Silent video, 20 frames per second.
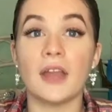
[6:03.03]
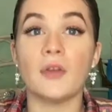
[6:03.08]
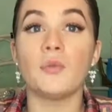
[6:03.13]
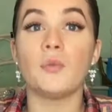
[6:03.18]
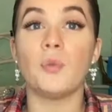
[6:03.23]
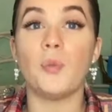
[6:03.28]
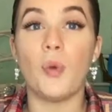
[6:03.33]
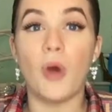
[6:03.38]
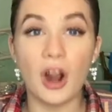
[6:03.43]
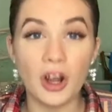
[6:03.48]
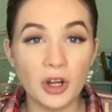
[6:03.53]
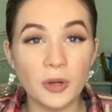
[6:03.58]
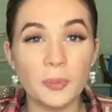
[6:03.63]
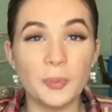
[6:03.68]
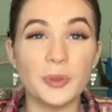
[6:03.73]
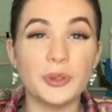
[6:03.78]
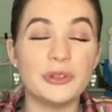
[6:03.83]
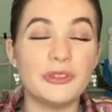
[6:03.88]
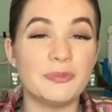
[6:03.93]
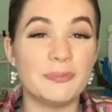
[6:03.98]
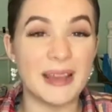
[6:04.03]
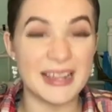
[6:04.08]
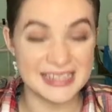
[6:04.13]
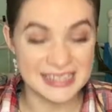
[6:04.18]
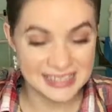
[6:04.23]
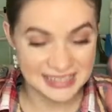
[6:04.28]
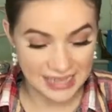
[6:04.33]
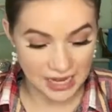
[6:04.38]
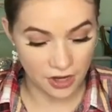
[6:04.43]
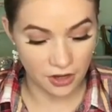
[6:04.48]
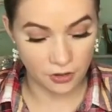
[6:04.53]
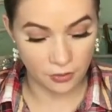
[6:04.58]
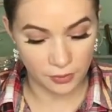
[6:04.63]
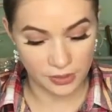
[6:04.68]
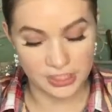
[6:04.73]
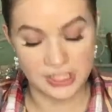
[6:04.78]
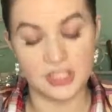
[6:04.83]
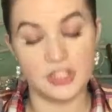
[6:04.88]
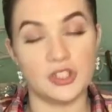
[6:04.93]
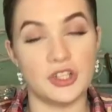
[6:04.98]
and waterproof mascara,
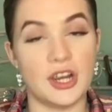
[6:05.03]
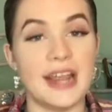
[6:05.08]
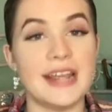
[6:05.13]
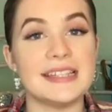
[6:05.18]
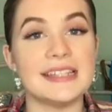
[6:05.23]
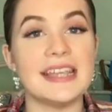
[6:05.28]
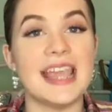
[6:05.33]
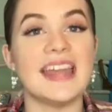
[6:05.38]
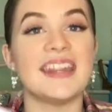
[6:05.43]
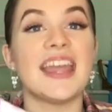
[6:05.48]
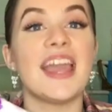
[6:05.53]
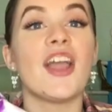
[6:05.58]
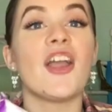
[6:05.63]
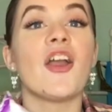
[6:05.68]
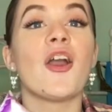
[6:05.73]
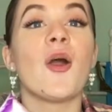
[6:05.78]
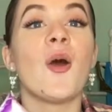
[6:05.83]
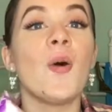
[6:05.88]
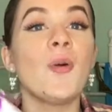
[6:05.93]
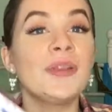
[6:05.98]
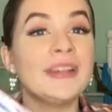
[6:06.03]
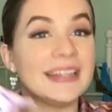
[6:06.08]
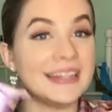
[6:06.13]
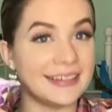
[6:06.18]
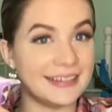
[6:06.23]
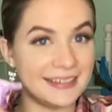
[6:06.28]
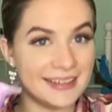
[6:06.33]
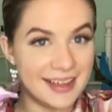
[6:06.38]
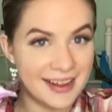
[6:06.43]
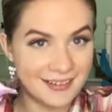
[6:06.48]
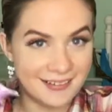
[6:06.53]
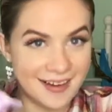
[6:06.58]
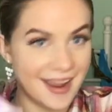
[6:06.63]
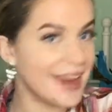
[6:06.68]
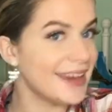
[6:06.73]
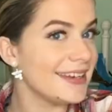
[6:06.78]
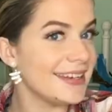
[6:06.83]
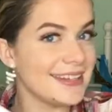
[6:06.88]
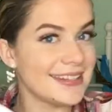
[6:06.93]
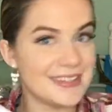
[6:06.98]
which is crazy, and they are only
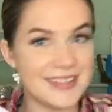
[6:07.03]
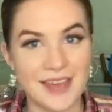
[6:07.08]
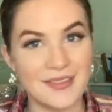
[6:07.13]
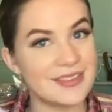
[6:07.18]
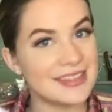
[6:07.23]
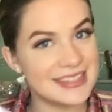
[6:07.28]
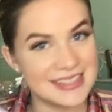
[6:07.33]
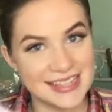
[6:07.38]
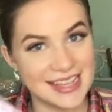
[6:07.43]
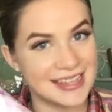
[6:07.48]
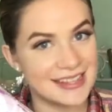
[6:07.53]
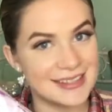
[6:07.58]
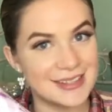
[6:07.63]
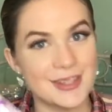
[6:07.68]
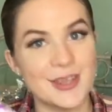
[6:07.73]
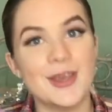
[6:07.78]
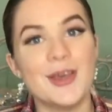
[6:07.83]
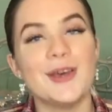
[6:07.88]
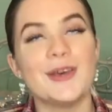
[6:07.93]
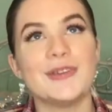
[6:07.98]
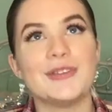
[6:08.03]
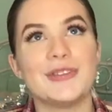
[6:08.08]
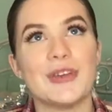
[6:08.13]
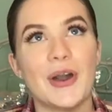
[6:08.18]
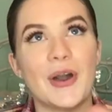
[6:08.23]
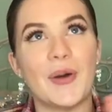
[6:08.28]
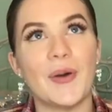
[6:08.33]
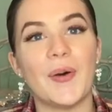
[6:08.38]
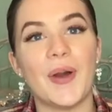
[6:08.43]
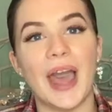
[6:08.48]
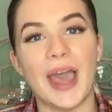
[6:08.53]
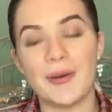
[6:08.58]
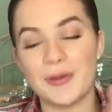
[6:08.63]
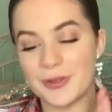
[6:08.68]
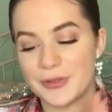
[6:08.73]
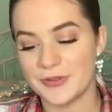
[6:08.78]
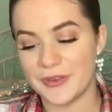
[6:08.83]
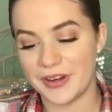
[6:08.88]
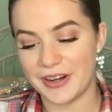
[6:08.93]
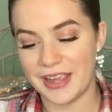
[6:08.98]
97 cents. So I
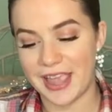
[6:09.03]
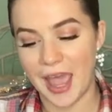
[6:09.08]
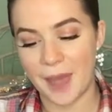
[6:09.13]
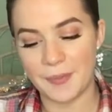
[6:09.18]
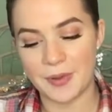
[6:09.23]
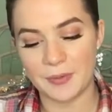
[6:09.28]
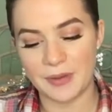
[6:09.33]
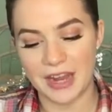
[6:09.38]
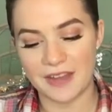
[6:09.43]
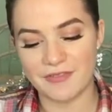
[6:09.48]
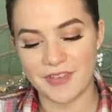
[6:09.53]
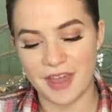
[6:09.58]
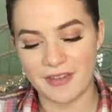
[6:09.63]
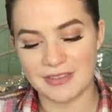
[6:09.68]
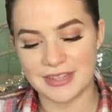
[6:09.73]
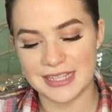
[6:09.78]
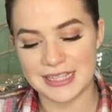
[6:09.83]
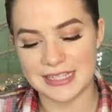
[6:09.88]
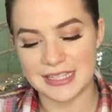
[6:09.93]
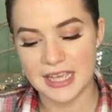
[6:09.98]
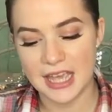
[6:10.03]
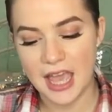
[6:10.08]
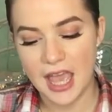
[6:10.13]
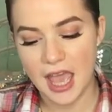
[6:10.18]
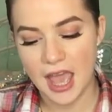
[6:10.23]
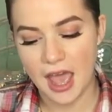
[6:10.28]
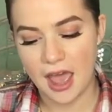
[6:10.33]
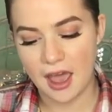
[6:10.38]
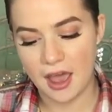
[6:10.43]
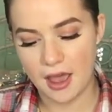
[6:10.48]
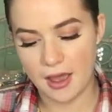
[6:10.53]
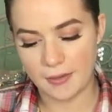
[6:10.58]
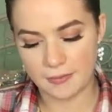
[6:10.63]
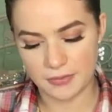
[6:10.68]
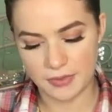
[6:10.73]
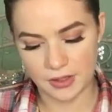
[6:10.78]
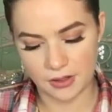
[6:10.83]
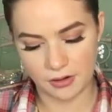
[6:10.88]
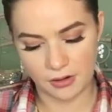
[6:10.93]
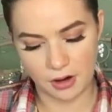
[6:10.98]
was very happy when I found these.
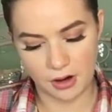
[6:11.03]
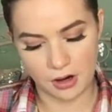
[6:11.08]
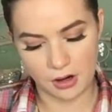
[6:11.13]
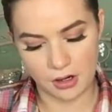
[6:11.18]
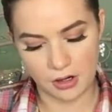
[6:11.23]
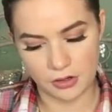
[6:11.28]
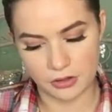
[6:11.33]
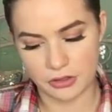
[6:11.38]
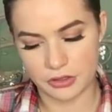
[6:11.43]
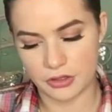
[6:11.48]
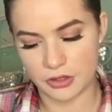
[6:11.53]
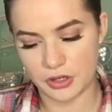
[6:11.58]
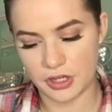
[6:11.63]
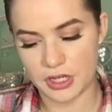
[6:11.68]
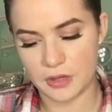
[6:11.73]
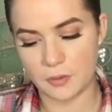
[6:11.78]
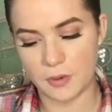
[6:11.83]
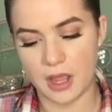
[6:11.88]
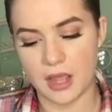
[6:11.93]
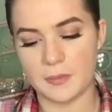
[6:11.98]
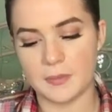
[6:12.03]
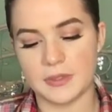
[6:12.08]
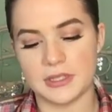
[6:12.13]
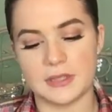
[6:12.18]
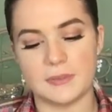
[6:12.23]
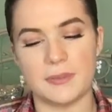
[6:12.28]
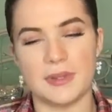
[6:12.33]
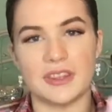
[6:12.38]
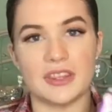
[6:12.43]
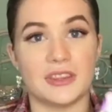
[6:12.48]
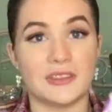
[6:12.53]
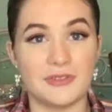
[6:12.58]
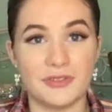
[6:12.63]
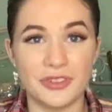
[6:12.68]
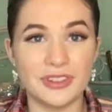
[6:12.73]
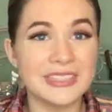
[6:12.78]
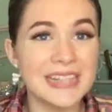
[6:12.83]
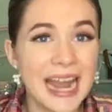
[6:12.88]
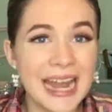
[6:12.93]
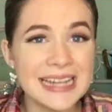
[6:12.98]
There are 30 wipes, but
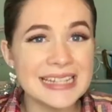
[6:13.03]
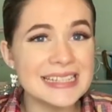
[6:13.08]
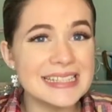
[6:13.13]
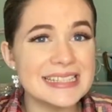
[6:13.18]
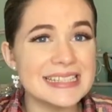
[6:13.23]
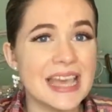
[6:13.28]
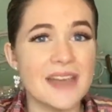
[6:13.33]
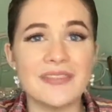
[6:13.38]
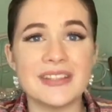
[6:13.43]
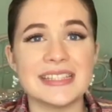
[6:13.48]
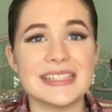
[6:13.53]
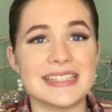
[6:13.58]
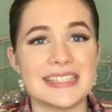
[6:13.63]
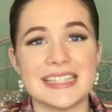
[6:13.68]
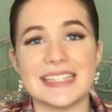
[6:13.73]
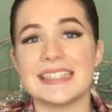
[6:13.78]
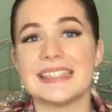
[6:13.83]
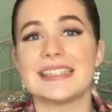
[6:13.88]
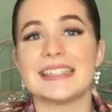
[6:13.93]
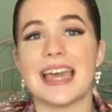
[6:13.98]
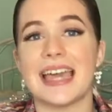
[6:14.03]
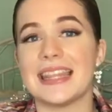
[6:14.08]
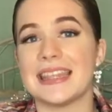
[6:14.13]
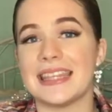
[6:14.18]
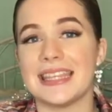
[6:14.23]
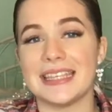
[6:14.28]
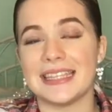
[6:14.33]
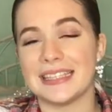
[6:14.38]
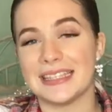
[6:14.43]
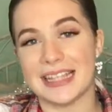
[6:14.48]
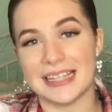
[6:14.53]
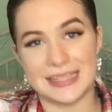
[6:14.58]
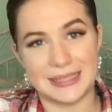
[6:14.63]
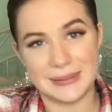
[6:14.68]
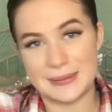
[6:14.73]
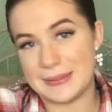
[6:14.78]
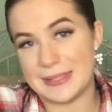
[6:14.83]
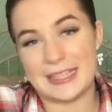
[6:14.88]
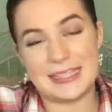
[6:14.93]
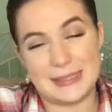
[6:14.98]
for 97 cents, I think
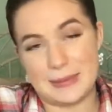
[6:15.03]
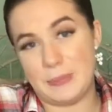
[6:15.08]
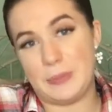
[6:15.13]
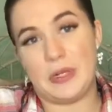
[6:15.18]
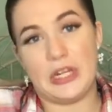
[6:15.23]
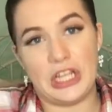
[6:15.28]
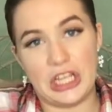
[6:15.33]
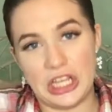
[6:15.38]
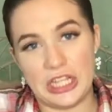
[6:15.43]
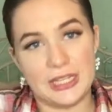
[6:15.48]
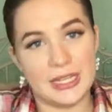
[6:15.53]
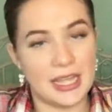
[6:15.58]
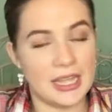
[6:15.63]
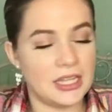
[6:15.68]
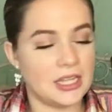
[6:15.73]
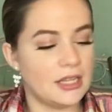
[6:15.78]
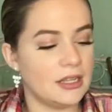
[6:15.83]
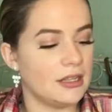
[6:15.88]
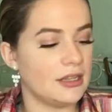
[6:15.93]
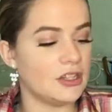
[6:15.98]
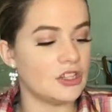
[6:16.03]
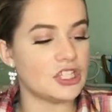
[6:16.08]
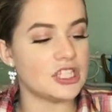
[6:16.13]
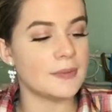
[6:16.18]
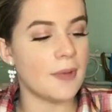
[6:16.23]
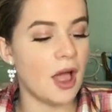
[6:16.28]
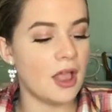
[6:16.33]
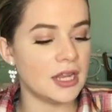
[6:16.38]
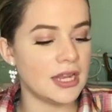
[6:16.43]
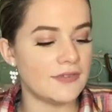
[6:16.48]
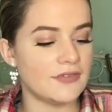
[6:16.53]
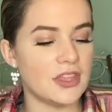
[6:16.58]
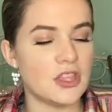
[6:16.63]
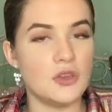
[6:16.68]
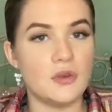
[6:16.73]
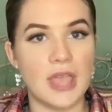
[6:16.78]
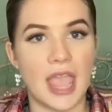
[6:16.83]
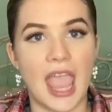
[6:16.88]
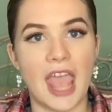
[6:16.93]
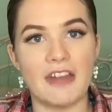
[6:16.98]
that's pretty good. And they're small enough that
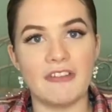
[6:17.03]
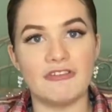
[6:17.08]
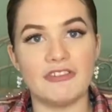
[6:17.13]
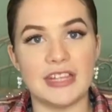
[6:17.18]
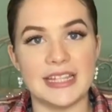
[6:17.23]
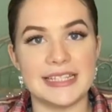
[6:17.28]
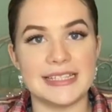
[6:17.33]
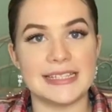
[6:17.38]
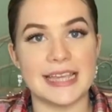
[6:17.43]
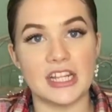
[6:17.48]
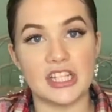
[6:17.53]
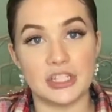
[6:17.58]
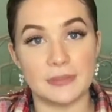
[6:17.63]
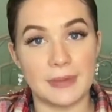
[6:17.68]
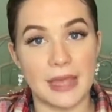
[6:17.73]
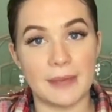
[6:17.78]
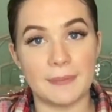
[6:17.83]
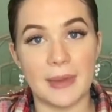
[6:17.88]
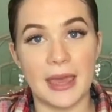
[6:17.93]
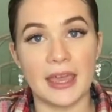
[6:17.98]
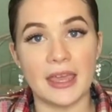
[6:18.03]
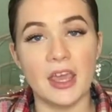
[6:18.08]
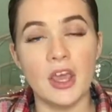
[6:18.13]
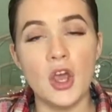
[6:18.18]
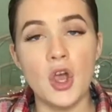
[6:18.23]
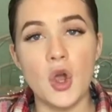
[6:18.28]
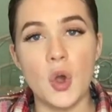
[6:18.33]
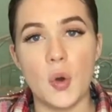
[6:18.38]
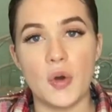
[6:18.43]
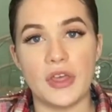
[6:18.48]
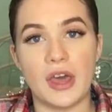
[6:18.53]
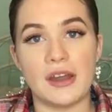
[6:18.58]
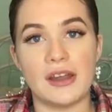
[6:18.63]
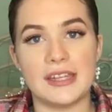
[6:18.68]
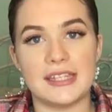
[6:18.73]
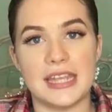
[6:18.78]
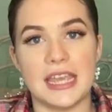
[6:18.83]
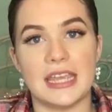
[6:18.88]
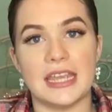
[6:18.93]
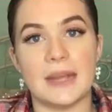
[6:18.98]
you can fit inside your backpack without
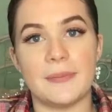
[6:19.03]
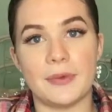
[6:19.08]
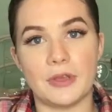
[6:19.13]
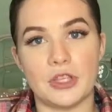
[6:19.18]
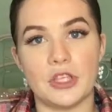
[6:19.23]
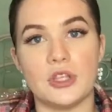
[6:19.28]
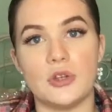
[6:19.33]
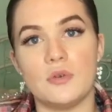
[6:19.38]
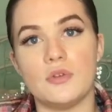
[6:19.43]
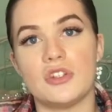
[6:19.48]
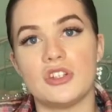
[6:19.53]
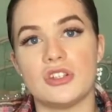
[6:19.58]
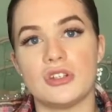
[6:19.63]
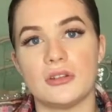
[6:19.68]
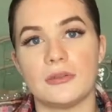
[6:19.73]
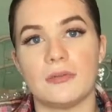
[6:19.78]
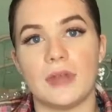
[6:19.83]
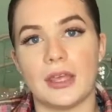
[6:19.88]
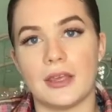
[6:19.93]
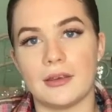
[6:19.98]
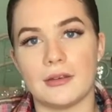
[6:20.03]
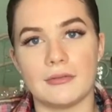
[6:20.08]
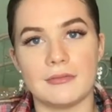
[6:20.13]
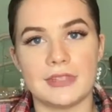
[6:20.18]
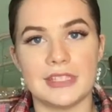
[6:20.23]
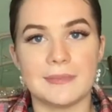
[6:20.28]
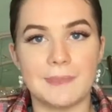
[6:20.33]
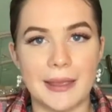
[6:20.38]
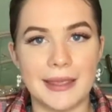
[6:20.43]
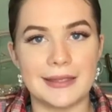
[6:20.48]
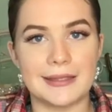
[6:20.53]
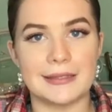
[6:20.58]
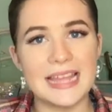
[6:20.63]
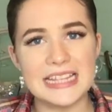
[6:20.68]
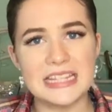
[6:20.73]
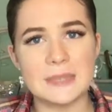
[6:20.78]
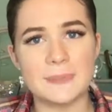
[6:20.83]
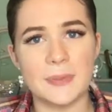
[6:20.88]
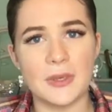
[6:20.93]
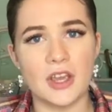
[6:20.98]
it taking up a huge space.
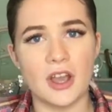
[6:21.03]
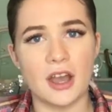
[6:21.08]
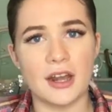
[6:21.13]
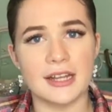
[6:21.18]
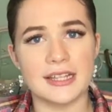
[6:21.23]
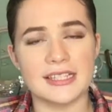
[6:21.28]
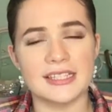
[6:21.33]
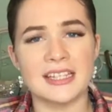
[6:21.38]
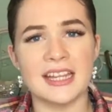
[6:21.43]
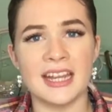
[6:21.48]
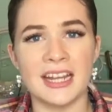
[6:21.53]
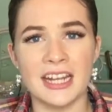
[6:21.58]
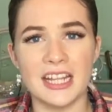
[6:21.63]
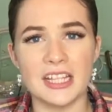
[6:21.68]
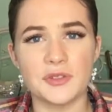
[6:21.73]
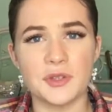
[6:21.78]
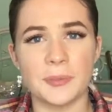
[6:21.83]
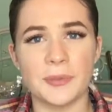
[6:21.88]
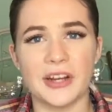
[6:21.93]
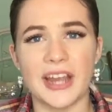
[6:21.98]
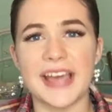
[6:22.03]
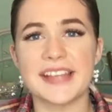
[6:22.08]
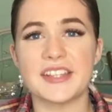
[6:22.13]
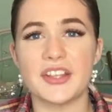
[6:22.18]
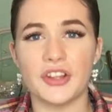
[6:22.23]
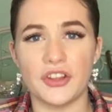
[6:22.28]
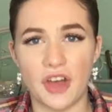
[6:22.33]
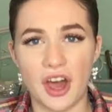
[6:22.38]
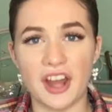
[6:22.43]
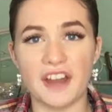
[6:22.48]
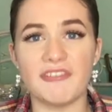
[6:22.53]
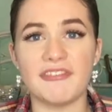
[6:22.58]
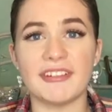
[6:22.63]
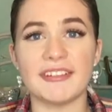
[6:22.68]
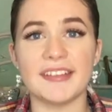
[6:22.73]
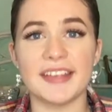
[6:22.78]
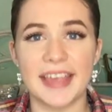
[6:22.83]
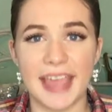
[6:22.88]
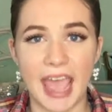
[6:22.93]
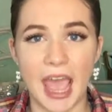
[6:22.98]
Let's be honest, any swimmer has a lot of
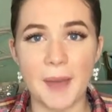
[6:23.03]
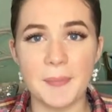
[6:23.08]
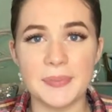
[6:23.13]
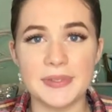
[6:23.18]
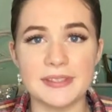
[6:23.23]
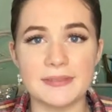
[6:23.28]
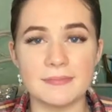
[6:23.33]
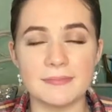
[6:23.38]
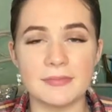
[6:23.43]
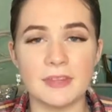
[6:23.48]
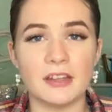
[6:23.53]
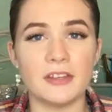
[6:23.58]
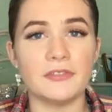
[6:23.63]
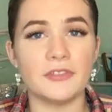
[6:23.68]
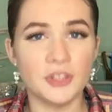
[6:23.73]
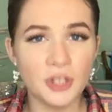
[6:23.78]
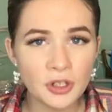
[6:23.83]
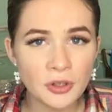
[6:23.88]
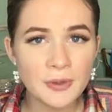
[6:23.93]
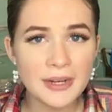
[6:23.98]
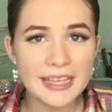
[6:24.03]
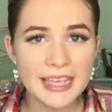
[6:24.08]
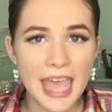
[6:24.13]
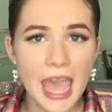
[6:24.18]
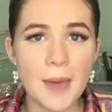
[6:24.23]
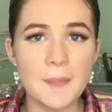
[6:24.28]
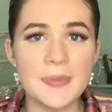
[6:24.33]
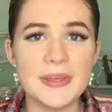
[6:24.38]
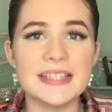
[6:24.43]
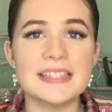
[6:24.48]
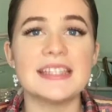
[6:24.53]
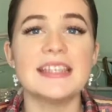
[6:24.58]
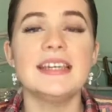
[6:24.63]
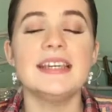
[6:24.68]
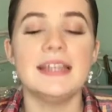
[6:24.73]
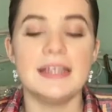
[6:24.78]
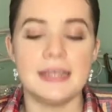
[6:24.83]
caps. Now, if you don't know what a cap is,